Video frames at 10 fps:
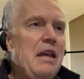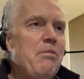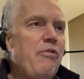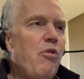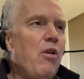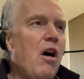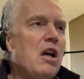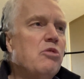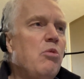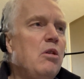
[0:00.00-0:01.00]
before
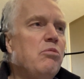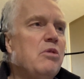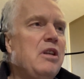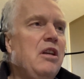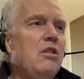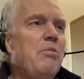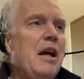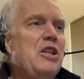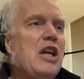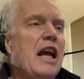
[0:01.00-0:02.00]
Oswald was killed by
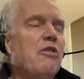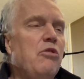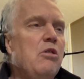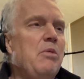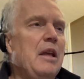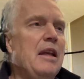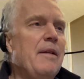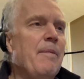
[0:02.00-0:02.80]
Jack Ruby.